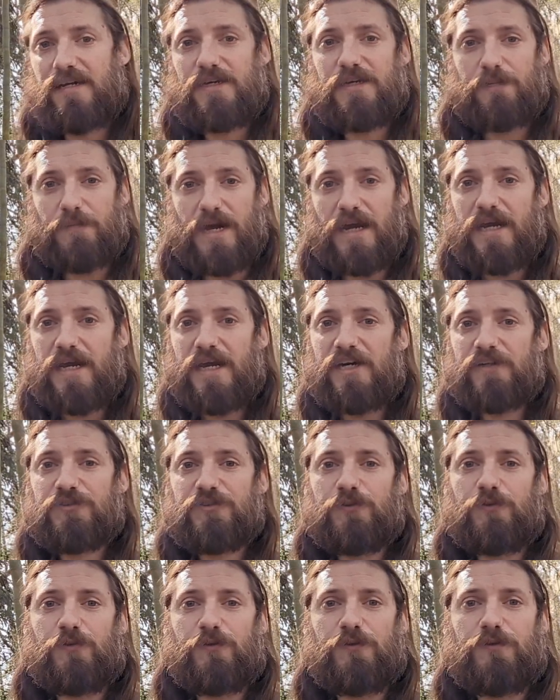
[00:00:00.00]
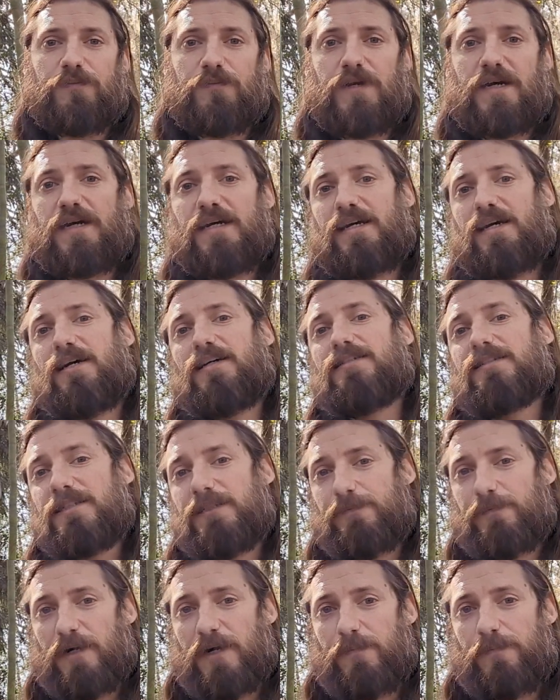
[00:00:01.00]
In my household, my
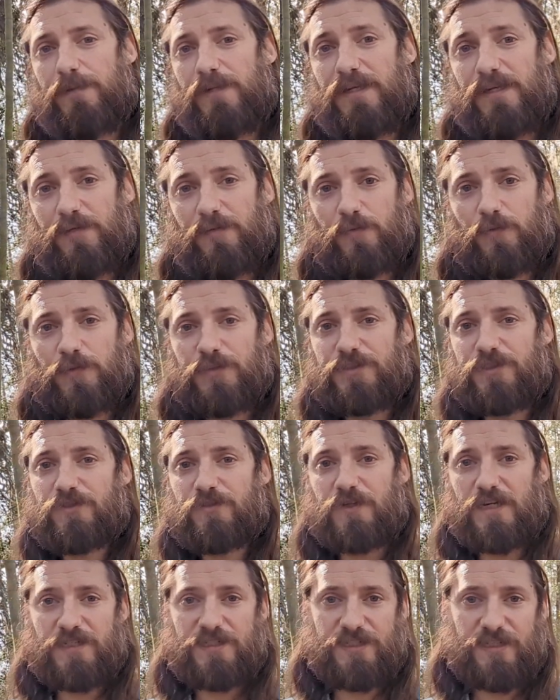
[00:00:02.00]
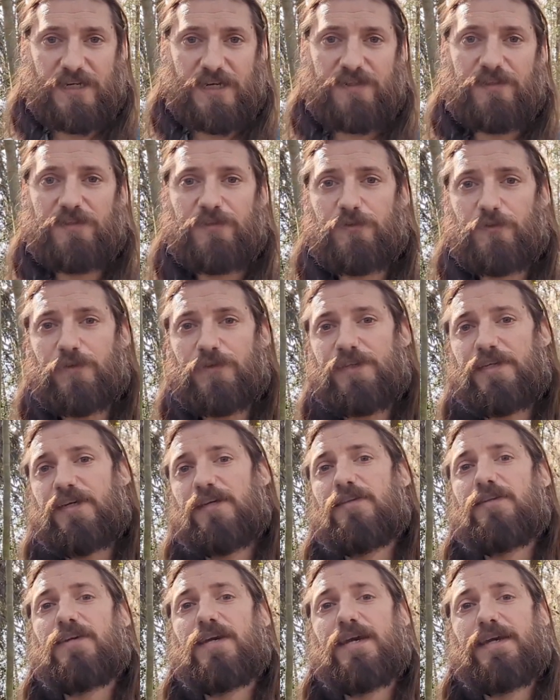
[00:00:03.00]
husky puppy was scratching at the door the
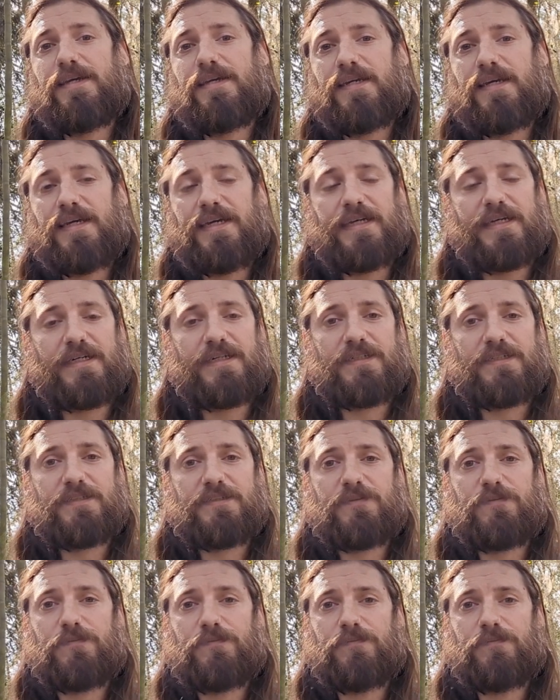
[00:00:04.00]
other day, and